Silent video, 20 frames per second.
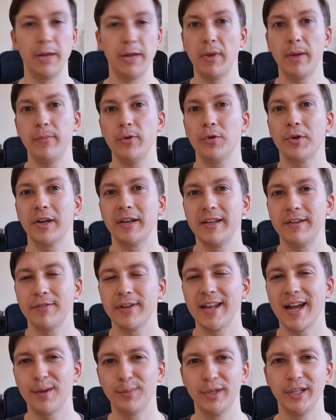And maybe you can
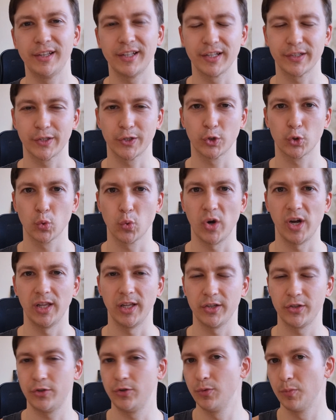even update us as
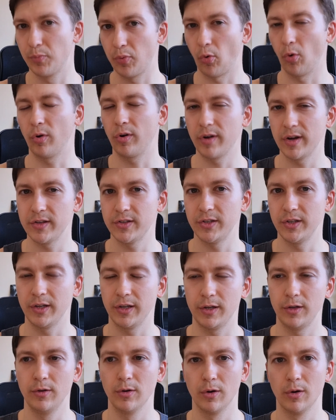well as you're
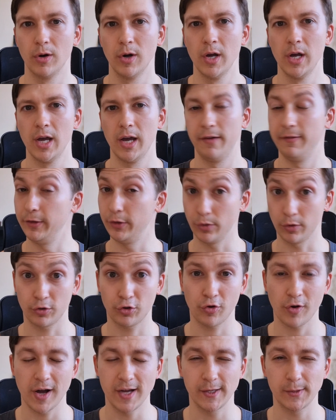progressing, you know, with your
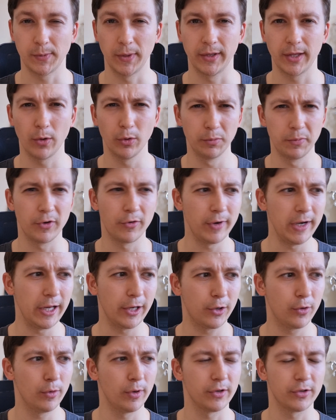transplant. I would be really
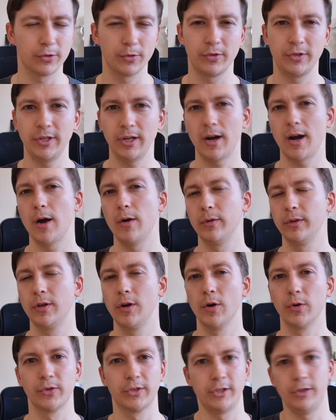curious to see how it
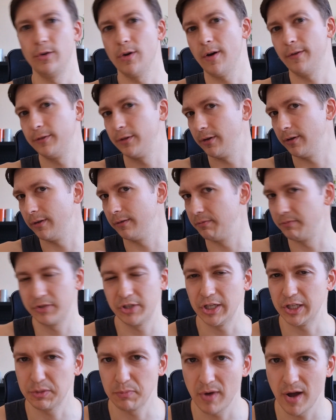goes, you know, after
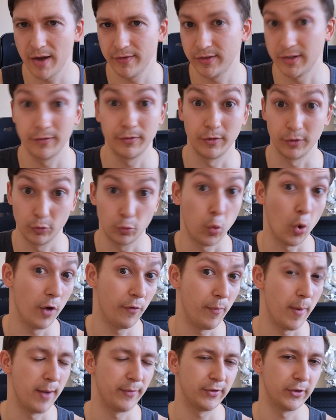6 months, after
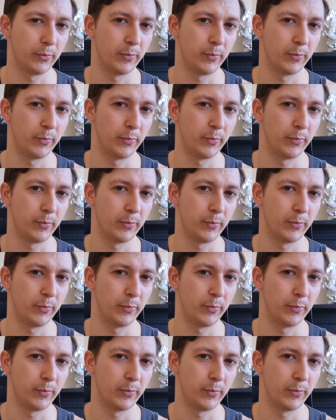12 months